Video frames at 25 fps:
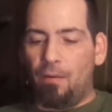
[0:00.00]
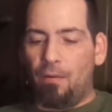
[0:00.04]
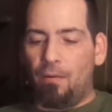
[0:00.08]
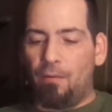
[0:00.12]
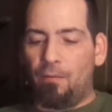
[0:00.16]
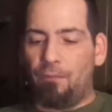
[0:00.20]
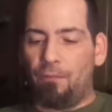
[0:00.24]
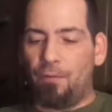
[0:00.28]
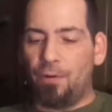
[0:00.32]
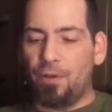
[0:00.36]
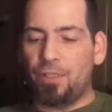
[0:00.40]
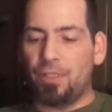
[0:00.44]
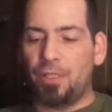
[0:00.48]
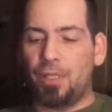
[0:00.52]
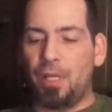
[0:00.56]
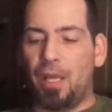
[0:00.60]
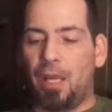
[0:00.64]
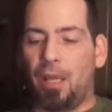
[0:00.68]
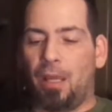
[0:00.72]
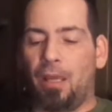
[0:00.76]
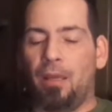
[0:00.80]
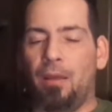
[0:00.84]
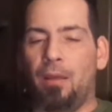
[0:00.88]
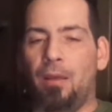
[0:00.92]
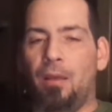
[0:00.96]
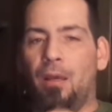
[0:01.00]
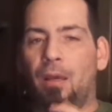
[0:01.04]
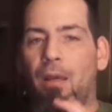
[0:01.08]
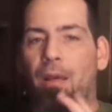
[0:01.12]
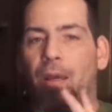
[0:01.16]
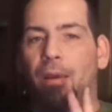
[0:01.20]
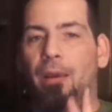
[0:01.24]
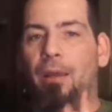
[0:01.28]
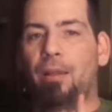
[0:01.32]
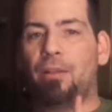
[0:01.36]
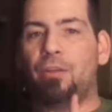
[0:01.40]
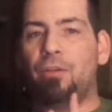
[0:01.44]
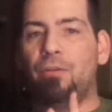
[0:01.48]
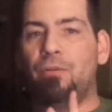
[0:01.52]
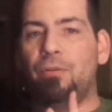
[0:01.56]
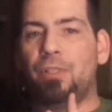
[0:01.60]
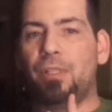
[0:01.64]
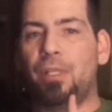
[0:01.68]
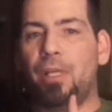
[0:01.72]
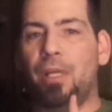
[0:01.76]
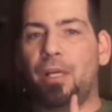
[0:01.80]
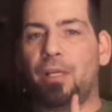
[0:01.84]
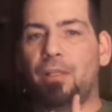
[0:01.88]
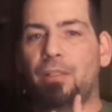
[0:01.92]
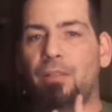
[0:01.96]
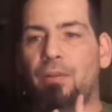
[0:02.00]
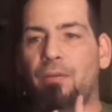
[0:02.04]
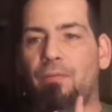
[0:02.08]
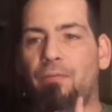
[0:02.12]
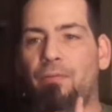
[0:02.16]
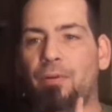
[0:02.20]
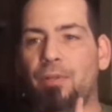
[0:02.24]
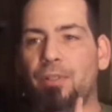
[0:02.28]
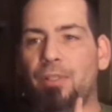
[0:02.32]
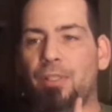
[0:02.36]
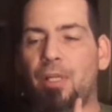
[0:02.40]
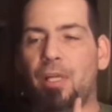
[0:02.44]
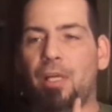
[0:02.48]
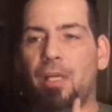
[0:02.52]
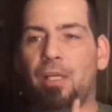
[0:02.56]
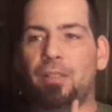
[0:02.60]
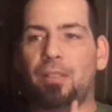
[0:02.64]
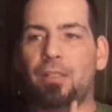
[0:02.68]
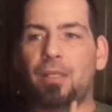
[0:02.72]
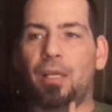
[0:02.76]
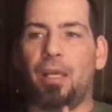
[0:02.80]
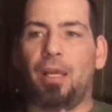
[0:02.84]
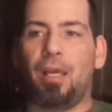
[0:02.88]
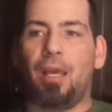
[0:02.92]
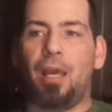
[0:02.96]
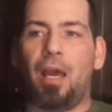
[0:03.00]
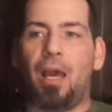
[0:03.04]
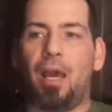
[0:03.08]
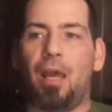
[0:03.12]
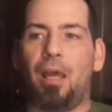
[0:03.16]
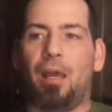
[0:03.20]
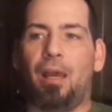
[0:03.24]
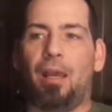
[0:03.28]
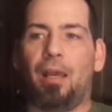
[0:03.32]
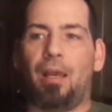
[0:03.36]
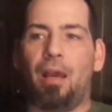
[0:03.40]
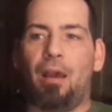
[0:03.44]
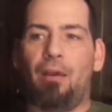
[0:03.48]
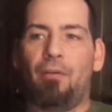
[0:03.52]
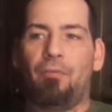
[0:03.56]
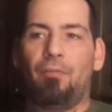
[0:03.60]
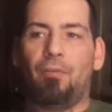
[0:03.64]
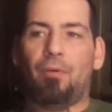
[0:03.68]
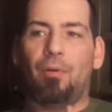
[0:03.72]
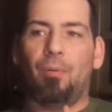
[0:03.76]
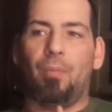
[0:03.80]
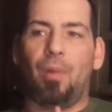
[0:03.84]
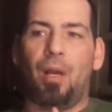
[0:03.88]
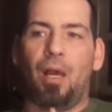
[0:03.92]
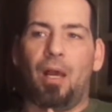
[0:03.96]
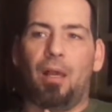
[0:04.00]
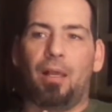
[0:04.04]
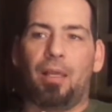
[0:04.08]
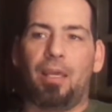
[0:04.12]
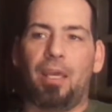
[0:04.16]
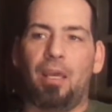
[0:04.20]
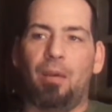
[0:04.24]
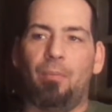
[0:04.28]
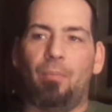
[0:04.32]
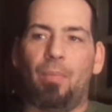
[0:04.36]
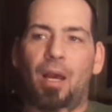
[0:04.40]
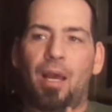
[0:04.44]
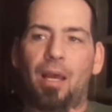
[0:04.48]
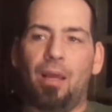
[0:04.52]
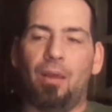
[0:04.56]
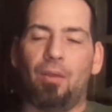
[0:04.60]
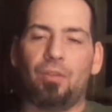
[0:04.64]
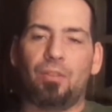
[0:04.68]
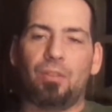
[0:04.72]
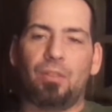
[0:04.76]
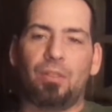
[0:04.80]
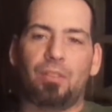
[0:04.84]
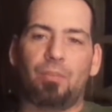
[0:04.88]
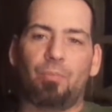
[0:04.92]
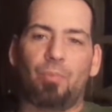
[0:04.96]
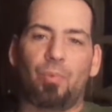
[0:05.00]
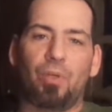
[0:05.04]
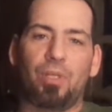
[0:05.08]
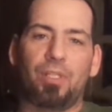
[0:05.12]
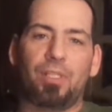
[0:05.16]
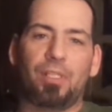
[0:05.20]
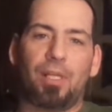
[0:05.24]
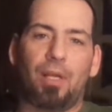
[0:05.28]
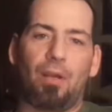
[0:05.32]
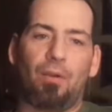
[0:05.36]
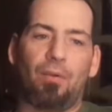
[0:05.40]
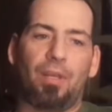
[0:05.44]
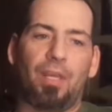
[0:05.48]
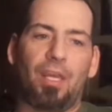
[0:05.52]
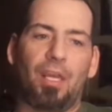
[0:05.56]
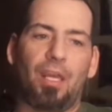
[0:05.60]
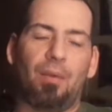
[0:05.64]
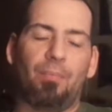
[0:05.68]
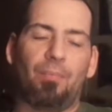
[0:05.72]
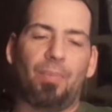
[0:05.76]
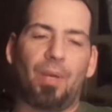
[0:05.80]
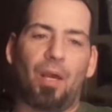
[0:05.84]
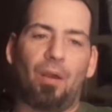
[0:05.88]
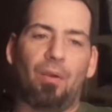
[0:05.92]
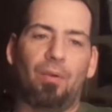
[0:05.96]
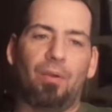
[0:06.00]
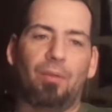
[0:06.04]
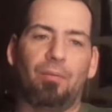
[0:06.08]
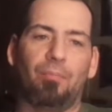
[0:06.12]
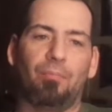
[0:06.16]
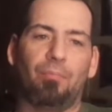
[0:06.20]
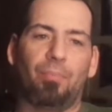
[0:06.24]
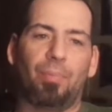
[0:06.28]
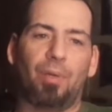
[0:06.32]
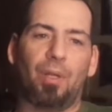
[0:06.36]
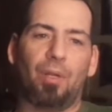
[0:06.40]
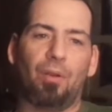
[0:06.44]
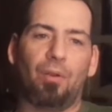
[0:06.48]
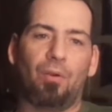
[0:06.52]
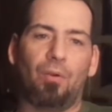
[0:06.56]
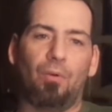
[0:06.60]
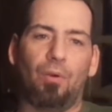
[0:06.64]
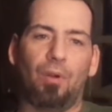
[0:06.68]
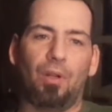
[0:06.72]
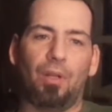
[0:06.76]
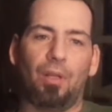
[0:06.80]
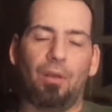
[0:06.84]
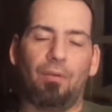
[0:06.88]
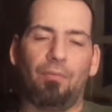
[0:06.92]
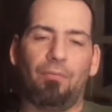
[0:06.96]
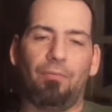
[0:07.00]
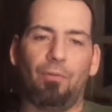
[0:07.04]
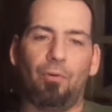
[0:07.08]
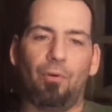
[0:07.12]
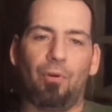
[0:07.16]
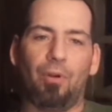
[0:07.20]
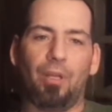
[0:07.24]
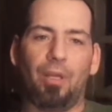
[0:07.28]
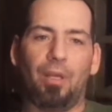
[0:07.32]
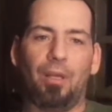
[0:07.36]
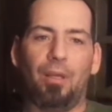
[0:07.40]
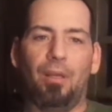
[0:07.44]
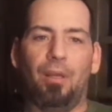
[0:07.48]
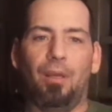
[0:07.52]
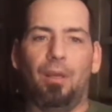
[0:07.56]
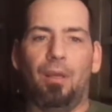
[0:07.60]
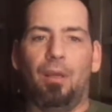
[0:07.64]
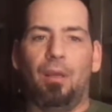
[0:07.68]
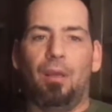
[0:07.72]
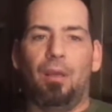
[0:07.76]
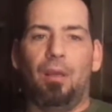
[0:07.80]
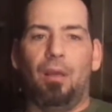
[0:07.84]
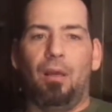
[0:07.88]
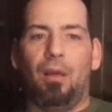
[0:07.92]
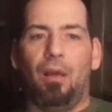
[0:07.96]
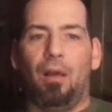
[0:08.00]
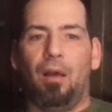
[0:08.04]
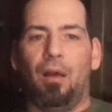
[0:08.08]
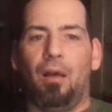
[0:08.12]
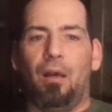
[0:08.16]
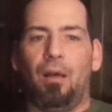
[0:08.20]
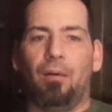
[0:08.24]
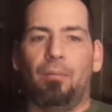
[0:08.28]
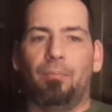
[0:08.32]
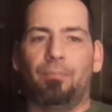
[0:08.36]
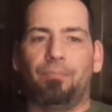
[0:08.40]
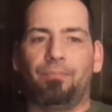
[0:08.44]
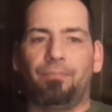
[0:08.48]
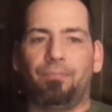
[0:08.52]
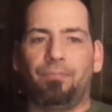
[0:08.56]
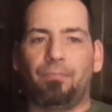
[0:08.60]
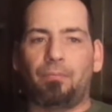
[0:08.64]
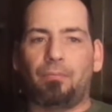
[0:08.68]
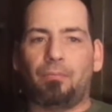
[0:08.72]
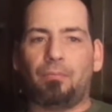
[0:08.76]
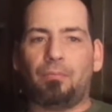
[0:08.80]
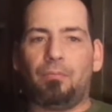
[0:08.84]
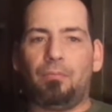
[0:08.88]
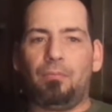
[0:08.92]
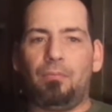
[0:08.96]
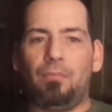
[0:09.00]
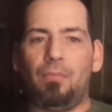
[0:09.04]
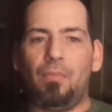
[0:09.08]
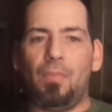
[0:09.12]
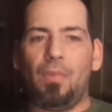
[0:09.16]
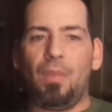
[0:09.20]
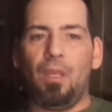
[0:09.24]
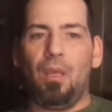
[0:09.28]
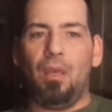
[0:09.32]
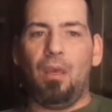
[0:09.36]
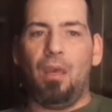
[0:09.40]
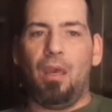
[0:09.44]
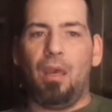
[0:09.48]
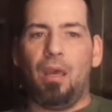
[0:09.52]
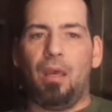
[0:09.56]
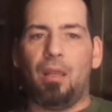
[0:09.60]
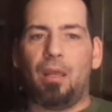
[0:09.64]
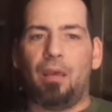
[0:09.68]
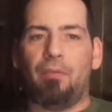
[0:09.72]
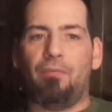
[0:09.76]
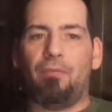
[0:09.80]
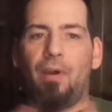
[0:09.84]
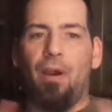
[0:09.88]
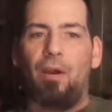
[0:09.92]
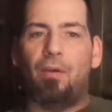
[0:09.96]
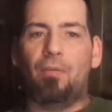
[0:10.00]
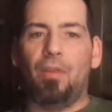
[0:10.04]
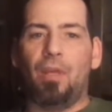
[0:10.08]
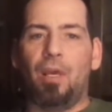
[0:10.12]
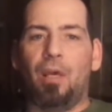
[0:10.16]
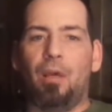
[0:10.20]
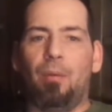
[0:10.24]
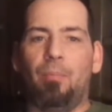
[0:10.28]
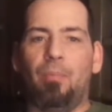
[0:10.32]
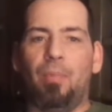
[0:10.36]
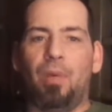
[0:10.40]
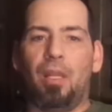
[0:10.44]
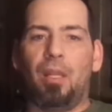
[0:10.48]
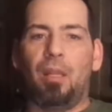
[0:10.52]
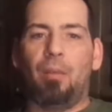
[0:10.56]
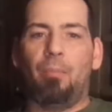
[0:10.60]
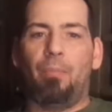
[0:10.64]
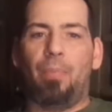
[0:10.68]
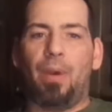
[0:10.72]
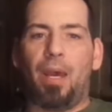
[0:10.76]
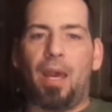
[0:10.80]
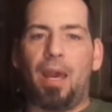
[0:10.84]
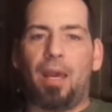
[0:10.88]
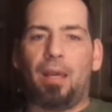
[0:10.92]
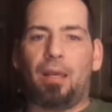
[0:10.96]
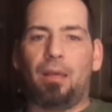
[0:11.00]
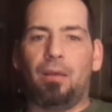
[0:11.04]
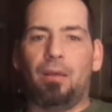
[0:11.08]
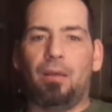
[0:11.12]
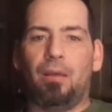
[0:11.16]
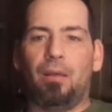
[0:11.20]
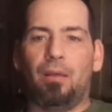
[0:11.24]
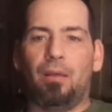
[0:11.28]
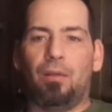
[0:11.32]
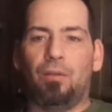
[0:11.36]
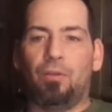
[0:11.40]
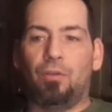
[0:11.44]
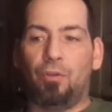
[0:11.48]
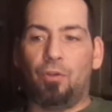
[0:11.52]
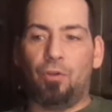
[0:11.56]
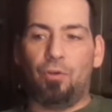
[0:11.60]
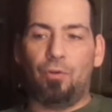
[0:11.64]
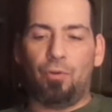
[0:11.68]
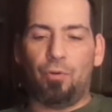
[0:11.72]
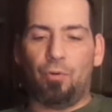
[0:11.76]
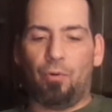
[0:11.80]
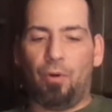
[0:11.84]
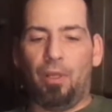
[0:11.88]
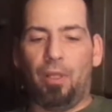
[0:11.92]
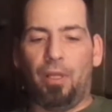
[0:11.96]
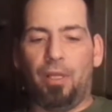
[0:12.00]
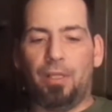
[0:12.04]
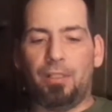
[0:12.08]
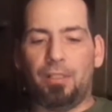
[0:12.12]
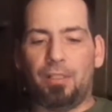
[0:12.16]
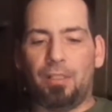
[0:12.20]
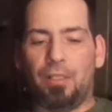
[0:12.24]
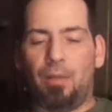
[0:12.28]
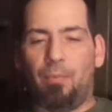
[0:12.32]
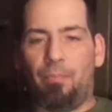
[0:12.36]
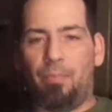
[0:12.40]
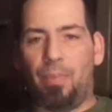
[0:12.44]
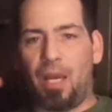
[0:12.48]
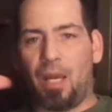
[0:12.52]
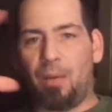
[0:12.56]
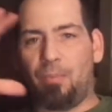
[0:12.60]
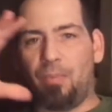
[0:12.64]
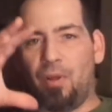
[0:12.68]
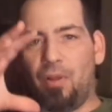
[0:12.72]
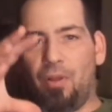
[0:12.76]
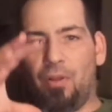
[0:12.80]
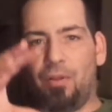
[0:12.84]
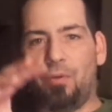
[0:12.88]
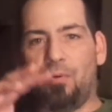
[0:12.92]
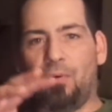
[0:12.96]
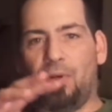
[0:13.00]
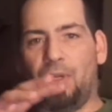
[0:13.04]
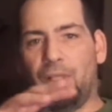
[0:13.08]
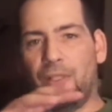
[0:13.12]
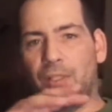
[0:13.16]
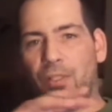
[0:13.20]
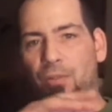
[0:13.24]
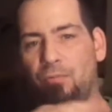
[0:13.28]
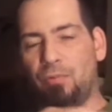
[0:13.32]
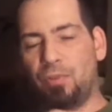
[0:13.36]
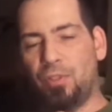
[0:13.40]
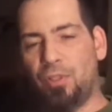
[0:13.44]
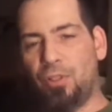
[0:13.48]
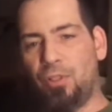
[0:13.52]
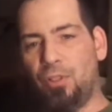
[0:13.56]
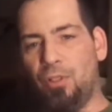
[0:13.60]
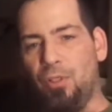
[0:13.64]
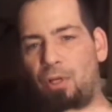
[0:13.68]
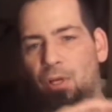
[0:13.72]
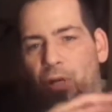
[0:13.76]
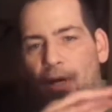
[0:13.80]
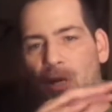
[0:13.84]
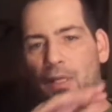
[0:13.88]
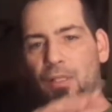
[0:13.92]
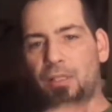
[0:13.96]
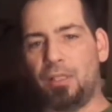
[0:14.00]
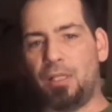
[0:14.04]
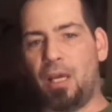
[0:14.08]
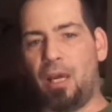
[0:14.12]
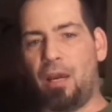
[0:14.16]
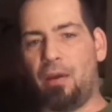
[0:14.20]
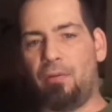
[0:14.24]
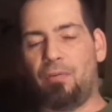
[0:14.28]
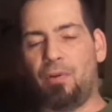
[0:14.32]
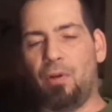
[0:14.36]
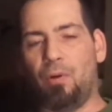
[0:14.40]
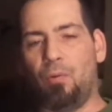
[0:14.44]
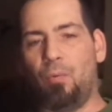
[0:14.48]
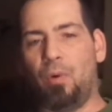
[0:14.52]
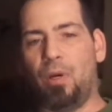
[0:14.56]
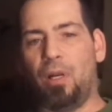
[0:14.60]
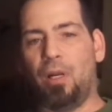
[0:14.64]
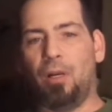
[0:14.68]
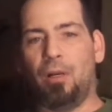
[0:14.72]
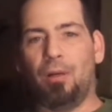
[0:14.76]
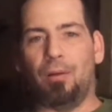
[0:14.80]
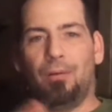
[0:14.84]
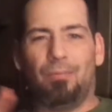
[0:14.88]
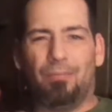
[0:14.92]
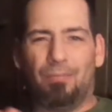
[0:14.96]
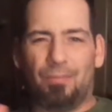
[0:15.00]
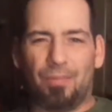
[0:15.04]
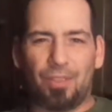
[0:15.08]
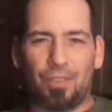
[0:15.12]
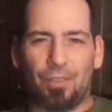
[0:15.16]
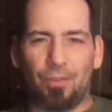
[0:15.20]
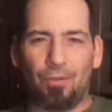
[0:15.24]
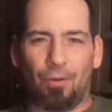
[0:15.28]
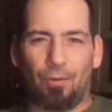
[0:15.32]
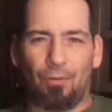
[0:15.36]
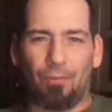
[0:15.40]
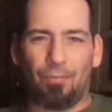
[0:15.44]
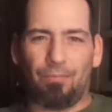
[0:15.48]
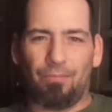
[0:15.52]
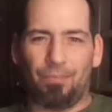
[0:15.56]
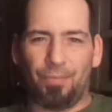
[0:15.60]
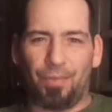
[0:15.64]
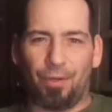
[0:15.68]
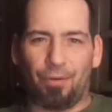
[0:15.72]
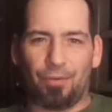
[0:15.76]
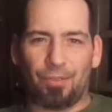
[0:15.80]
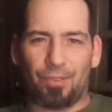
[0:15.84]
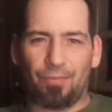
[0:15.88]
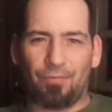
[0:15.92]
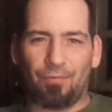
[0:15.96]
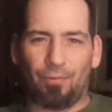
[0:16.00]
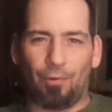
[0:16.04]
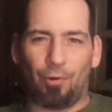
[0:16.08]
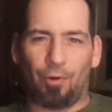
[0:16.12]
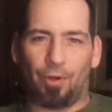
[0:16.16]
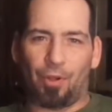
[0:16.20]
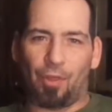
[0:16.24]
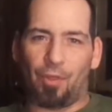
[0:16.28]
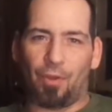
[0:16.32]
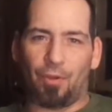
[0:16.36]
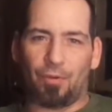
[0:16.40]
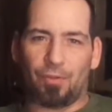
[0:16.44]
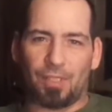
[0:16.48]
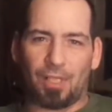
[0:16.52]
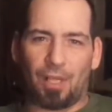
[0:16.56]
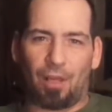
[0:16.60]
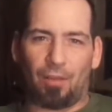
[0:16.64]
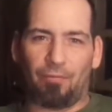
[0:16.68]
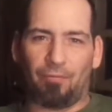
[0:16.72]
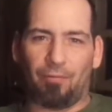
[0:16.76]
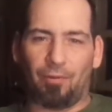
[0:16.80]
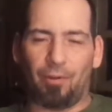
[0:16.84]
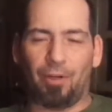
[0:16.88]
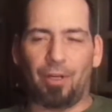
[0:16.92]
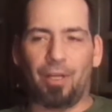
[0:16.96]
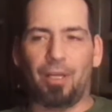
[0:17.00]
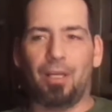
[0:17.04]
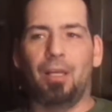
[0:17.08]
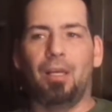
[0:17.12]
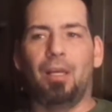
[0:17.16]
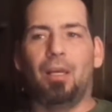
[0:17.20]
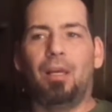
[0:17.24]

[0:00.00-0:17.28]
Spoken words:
first snake. I got two snakes. The first snakes I got from Camp Miles. It's a Boy Scout camp out in Punta Gorda, Florida. And I found them in the back, two toilets in the back part of the toilets. It was just after winter. Still, you know, it's Florida though, South Florida.